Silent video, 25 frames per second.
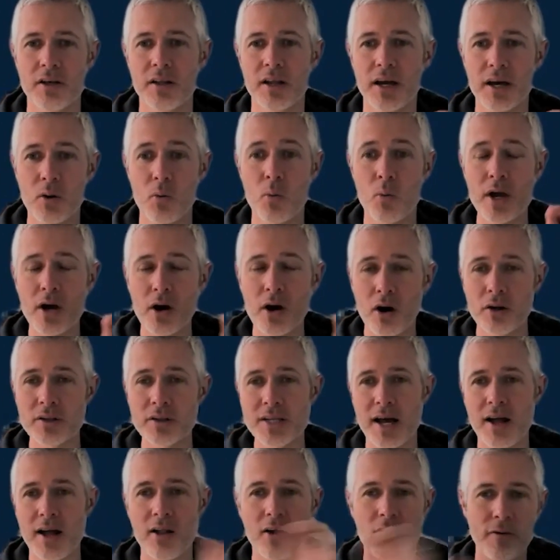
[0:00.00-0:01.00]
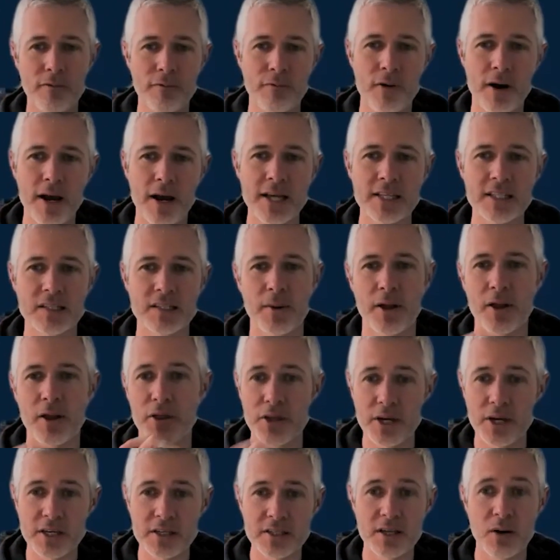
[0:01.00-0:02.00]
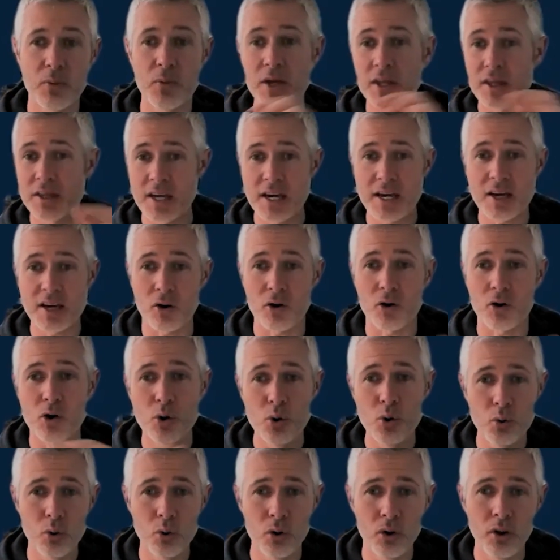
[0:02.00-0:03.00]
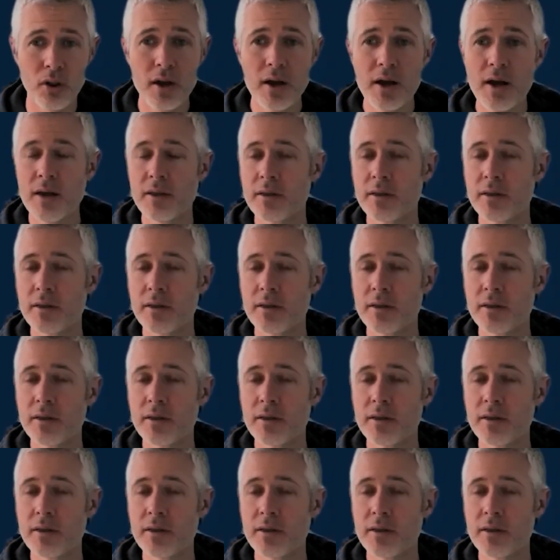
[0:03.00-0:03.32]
Like, we all tell our friends about things that we think are cool